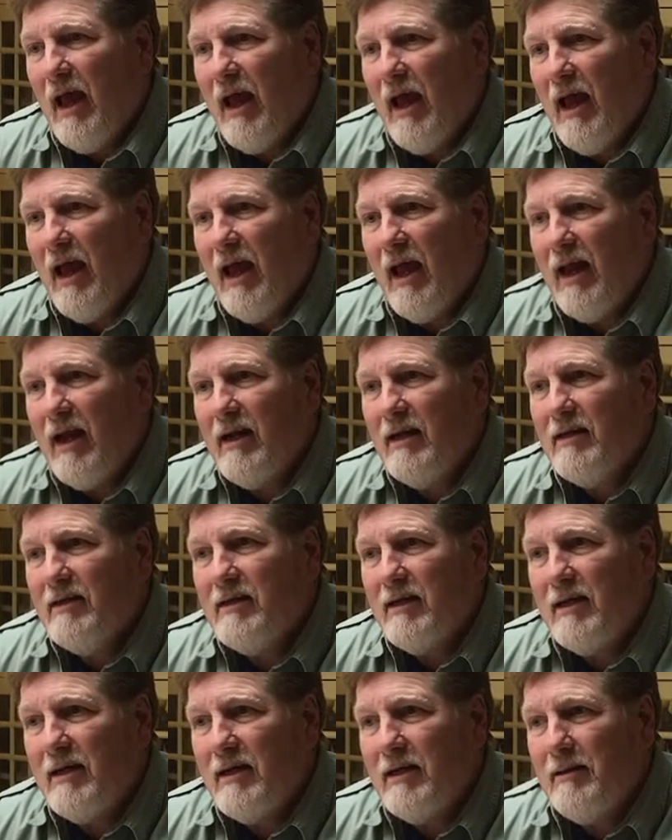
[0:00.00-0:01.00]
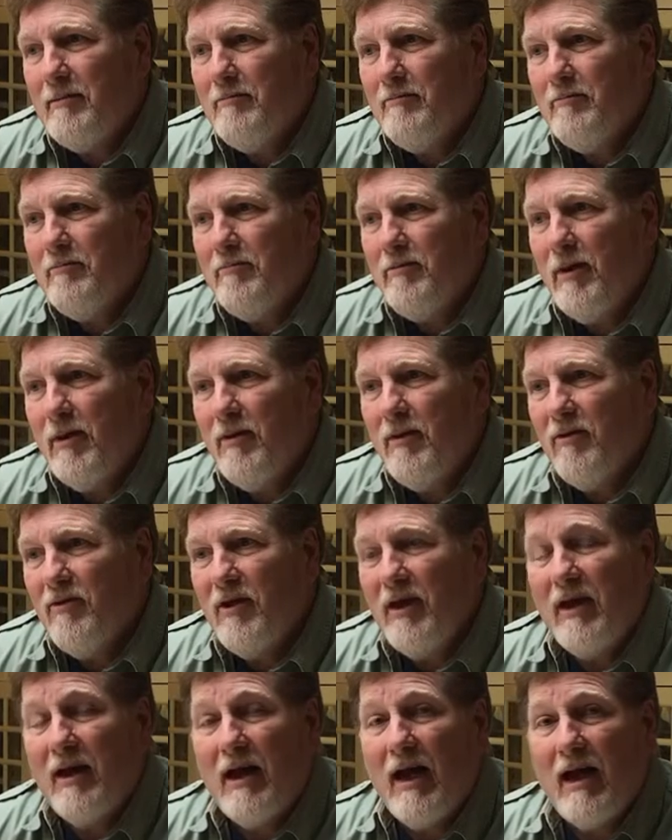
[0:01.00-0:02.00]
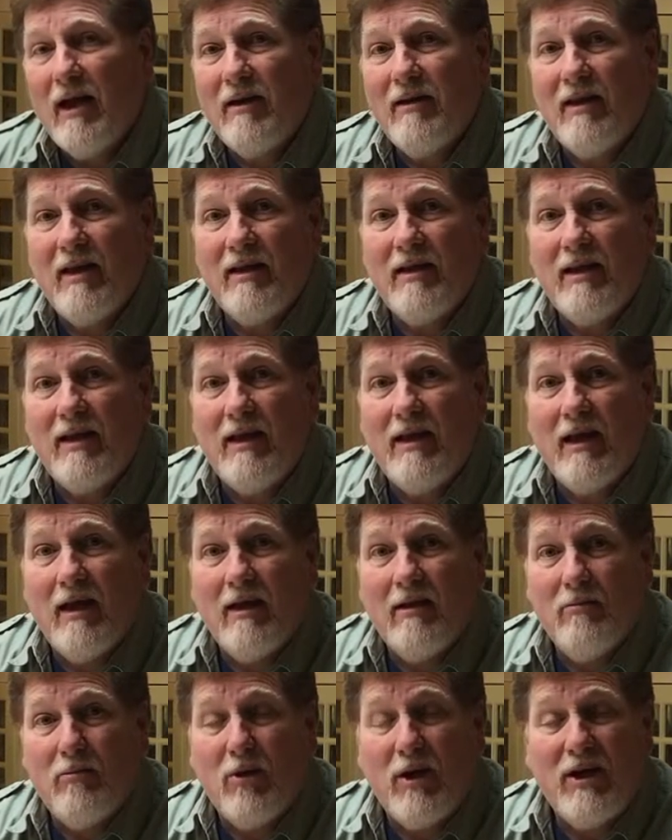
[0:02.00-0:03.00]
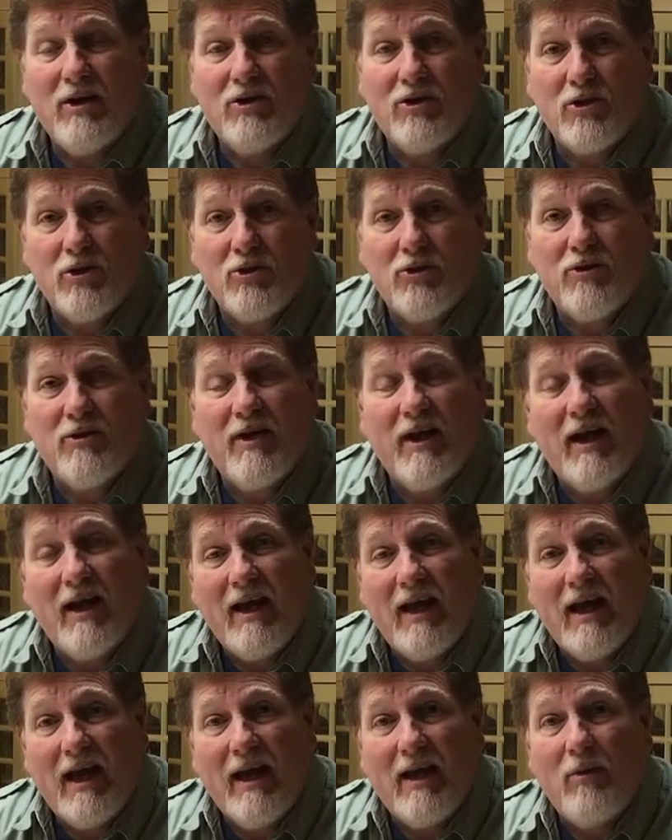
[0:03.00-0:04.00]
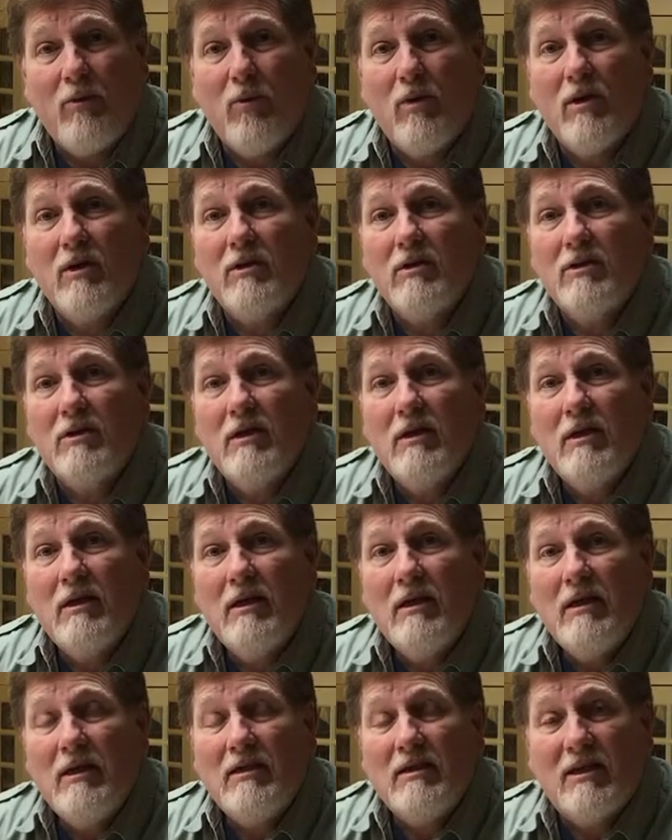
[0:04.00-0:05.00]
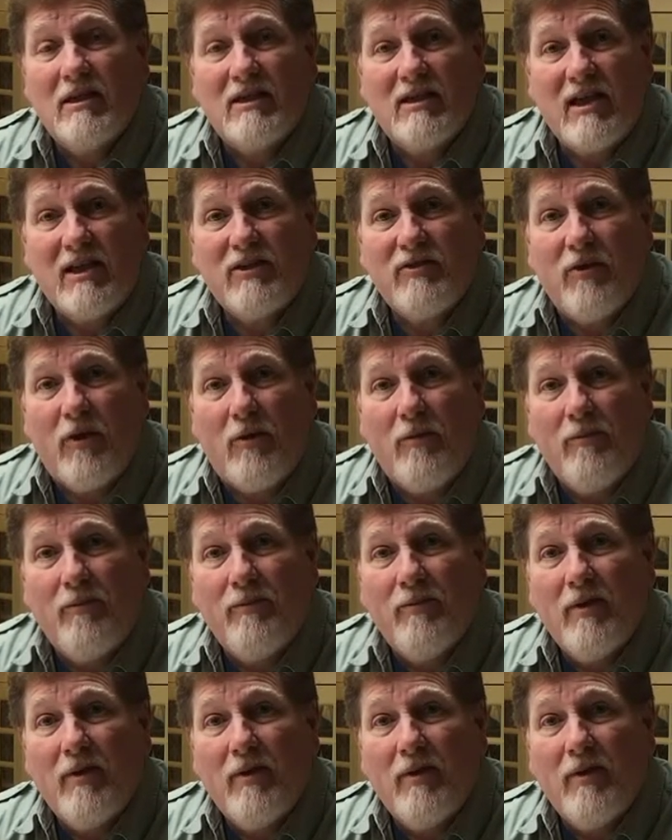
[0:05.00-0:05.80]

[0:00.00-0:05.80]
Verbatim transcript: and um, thank God that the brain surgery that I had was successful.